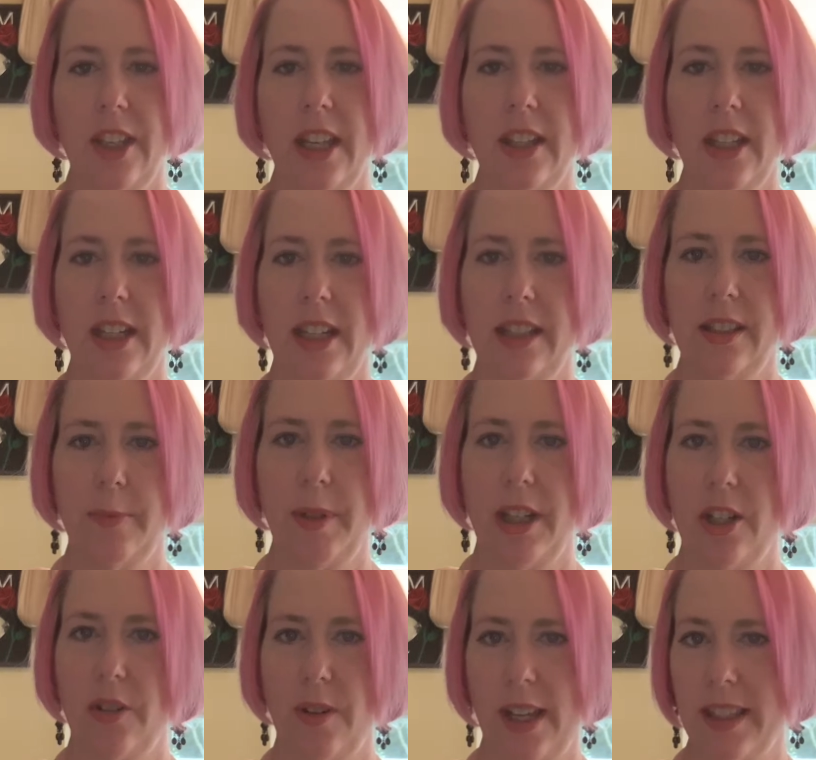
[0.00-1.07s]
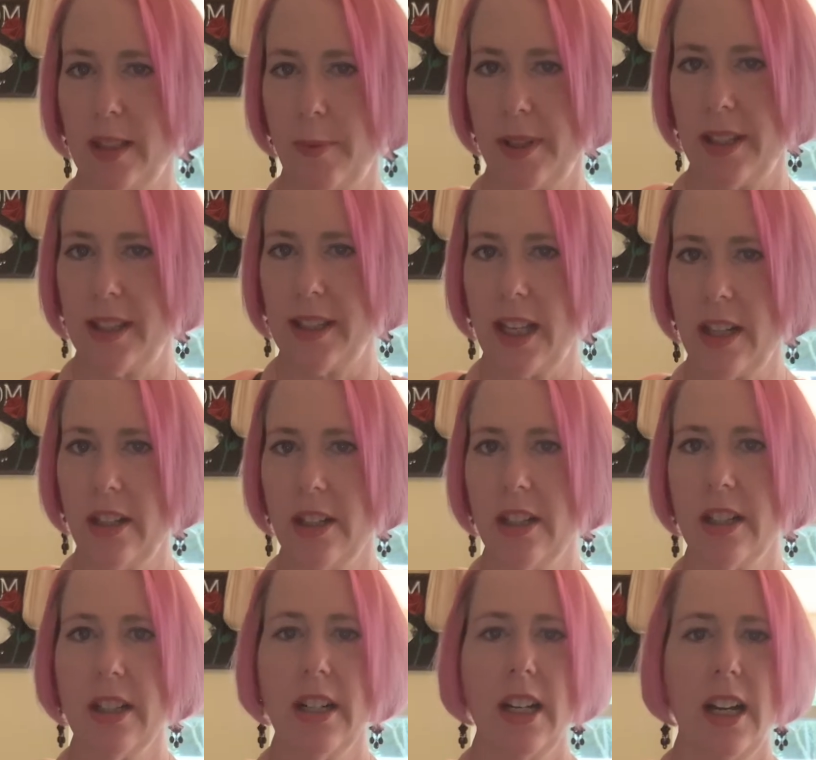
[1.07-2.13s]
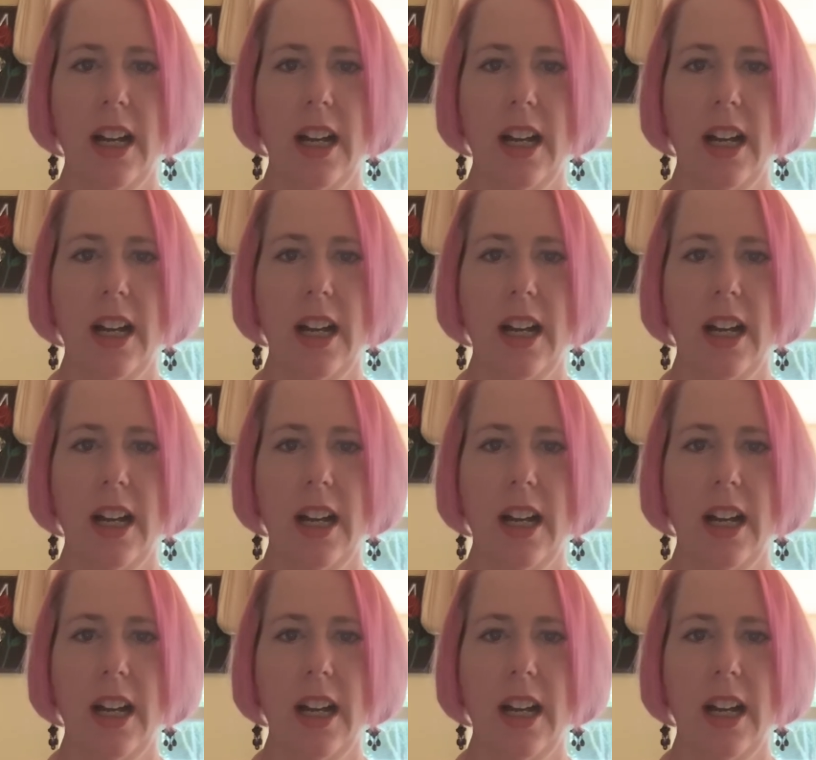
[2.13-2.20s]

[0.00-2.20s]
that needs to be addressed by the seller,